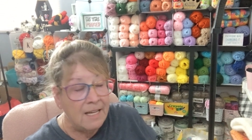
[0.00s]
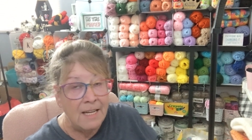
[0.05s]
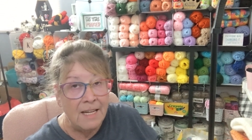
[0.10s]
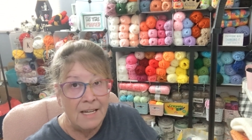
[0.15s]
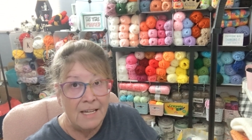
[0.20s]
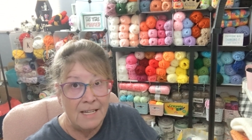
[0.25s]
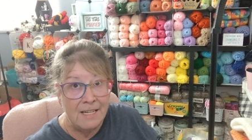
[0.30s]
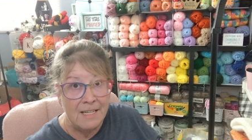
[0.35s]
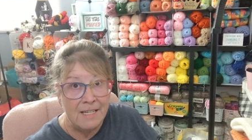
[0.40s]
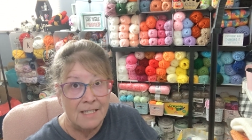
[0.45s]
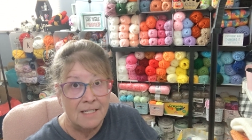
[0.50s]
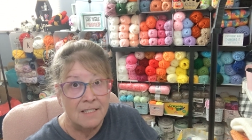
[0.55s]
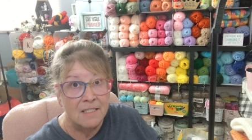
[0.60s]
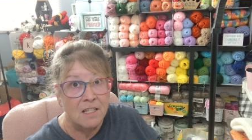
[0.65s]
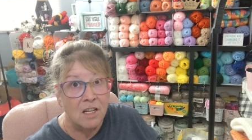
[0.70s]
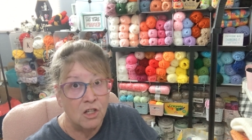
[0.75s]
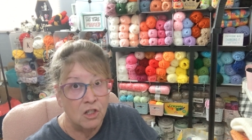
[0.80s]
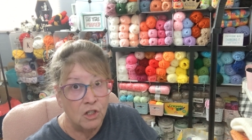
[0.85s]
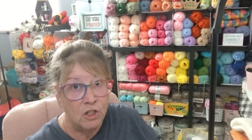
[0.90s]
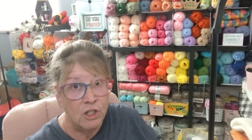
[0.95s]
it
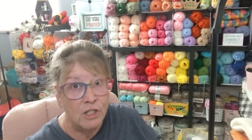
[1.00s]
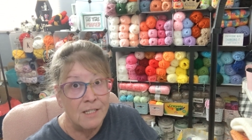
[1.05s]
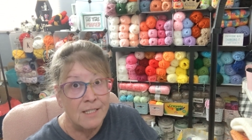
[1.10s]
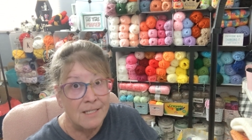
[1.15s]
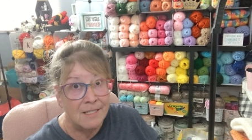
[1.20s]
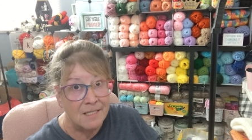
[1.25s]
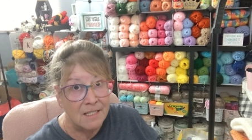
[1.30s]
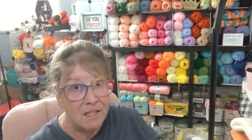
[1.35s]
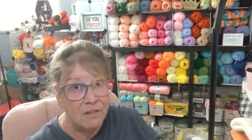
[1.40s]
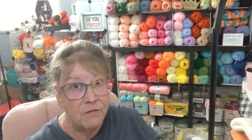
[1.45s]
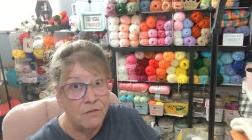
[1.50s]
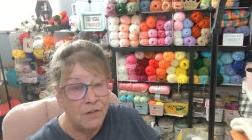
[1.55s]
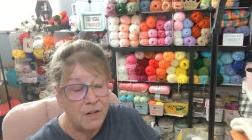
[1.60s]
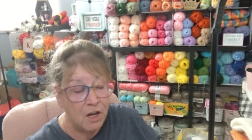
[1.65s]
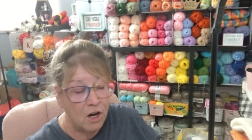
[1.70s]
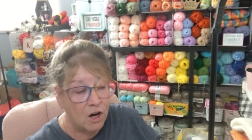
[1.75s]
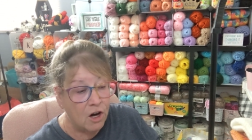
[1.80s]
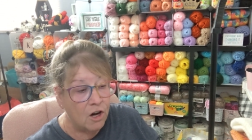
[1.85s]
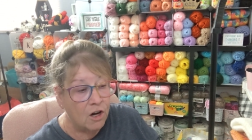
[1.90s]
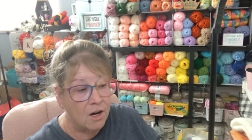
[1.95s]
is a good stiff
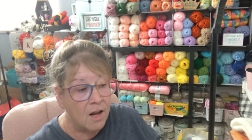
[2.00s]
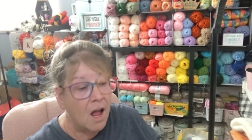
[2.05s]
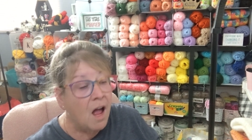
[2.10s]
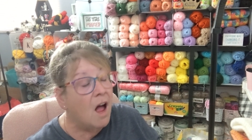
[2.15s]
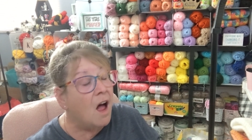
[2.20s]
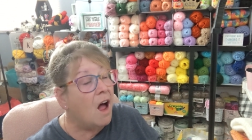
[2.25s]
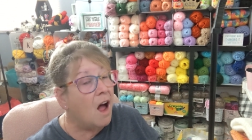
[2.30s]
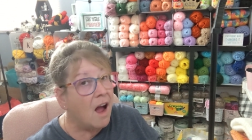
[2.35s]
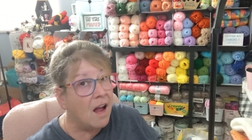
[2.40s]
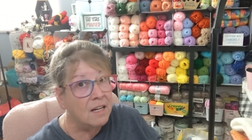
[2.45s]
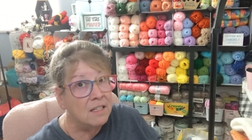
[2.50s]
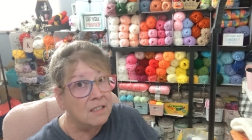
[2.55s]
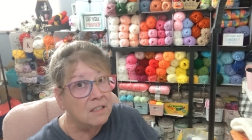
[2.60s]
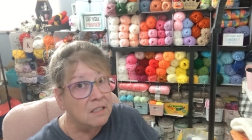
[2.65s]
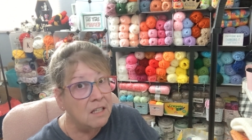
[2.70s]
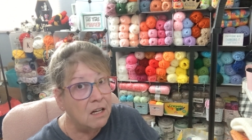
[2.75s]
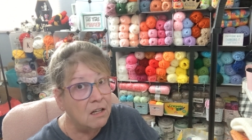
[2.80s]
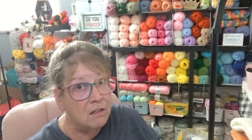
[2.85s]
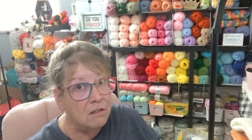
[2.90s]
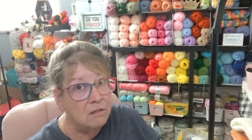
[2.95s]
yarn. I
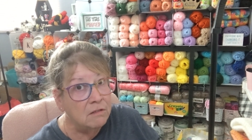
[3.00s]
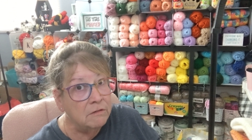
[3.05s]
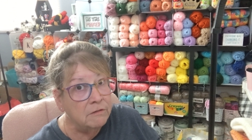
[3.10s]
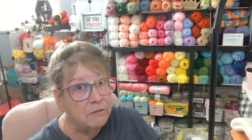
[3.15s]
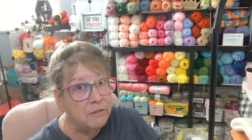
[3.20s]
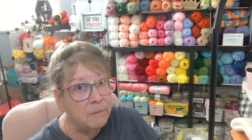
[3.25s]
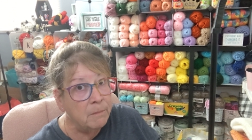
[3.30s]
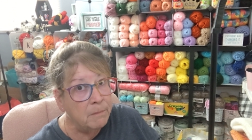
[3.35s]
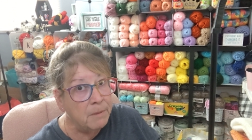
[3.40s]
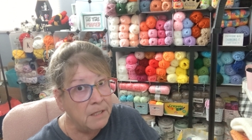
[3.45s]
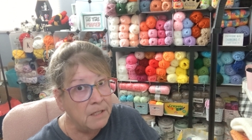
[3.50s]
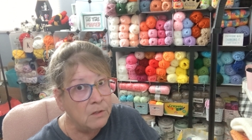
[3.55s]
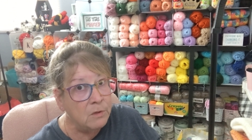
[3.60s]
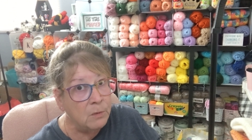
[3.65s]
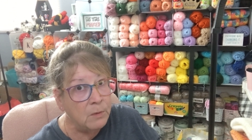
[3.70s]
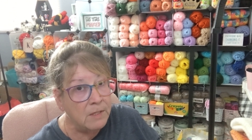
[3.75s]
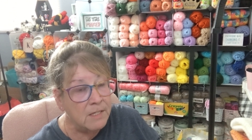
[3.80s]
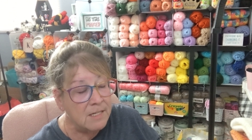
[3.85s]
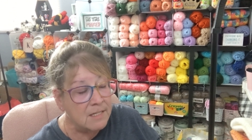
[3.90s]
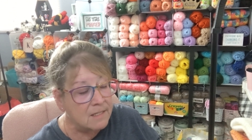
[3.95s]
love Big
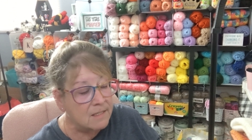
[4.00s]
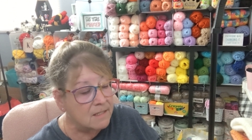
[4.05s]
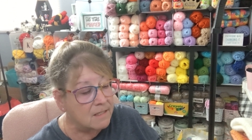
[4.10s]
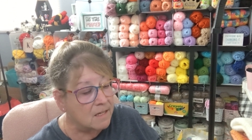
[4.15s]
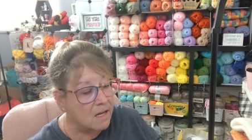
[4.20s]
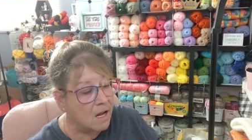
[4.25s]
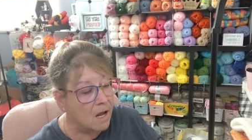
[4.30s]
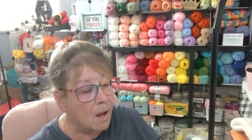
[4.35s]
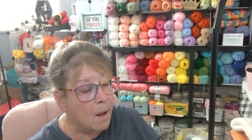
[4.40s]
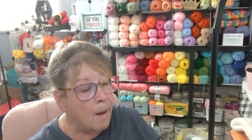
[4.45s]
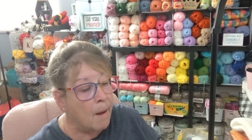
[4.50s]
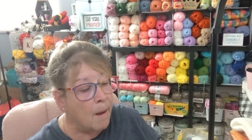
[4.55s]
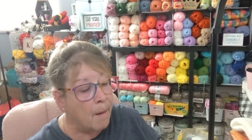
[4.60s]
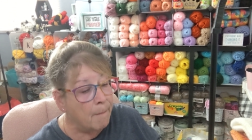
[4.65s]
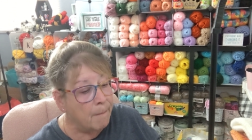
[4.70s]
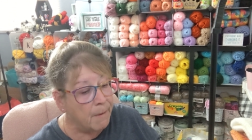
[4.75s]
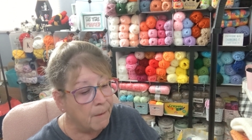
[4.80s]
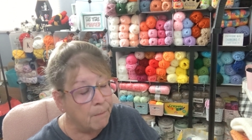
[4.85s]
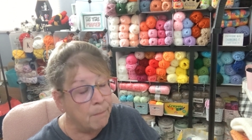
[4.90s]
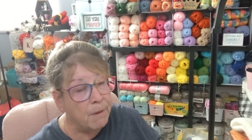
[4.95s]
Twist,
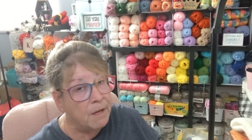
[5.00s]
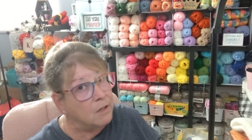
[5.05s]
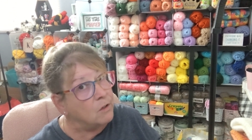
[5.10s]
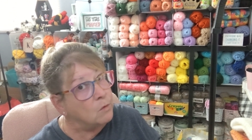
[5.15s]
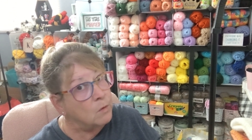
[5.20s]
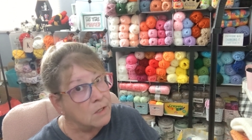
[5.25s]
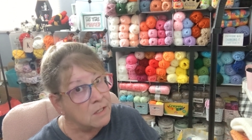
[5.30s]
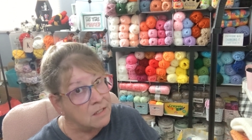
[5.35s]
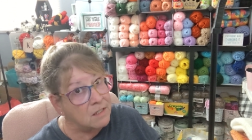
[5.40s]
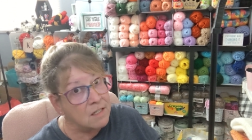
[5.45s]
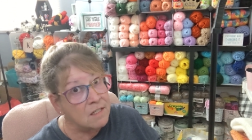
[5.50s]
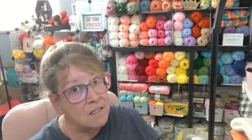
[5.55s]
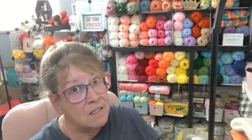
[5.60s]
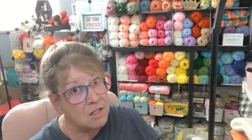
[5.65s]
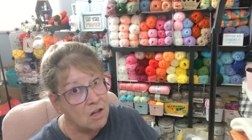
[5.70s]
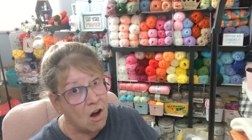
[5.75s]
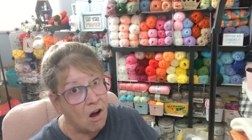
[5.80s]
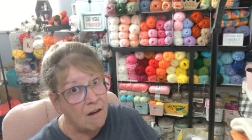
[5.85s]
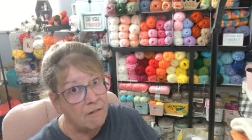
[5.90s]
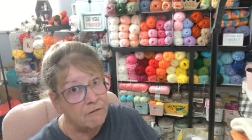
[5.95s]
but Big Twist is
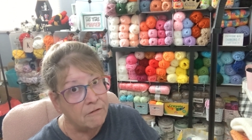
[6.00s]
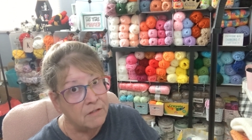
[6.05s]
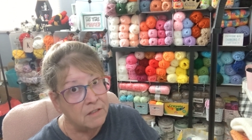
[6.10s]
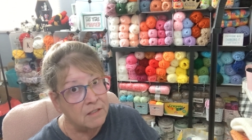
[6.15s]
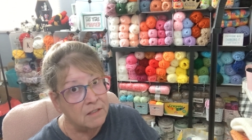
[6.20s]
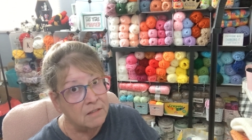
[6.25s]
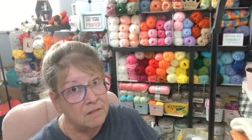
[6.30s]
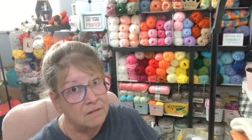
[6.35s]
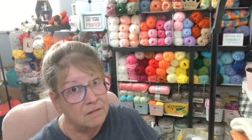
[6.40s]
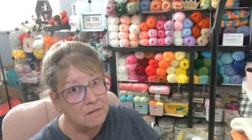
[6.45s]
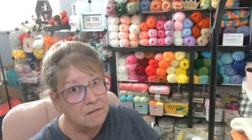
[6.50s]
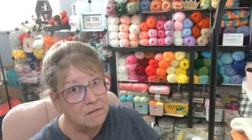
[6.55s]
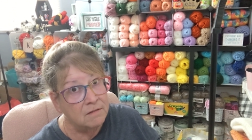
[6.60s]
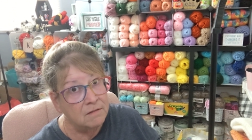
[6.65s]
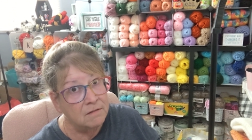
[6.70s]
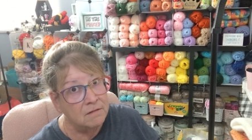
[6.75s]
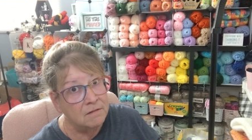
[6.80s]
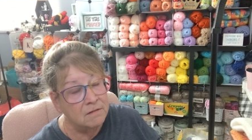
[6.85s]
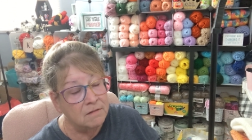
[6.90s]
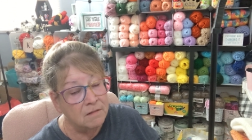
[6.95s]
soft.
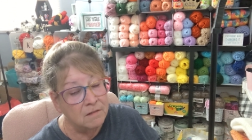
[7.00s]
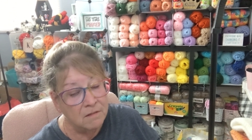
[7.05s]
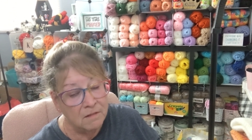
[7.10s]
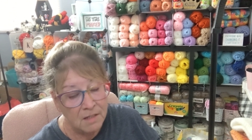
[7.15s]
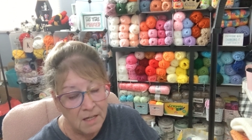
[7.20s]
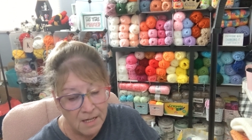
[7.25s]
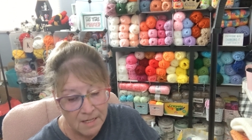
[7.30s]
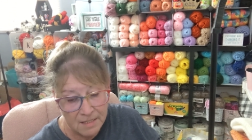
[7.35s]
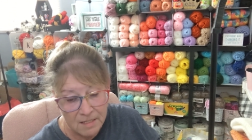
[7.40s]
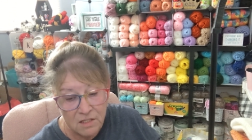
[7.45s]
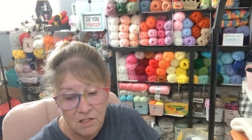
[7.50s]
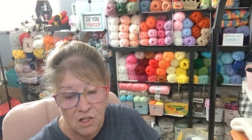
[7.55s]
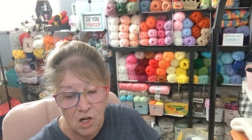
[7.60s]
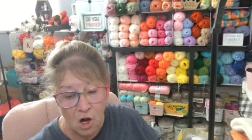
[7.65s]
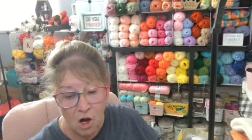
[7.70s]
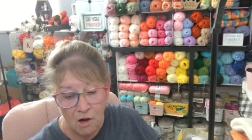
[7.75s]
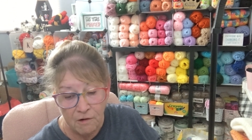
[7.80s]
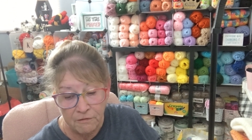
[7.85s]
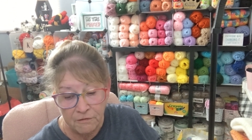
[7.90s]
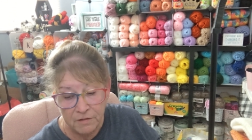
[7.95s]
It's
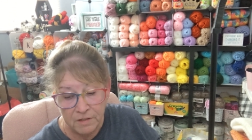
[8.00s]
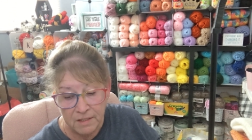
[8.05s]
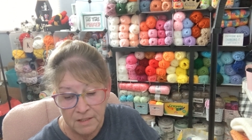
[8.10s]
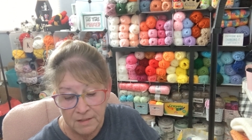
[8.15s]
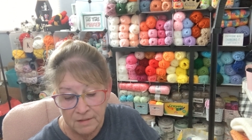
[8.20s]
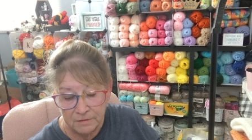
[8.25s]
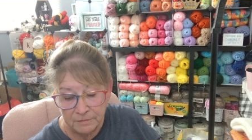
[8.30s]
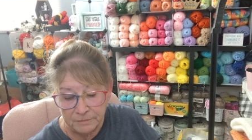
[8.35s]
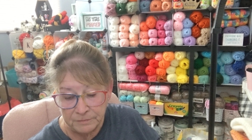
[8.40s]
soft,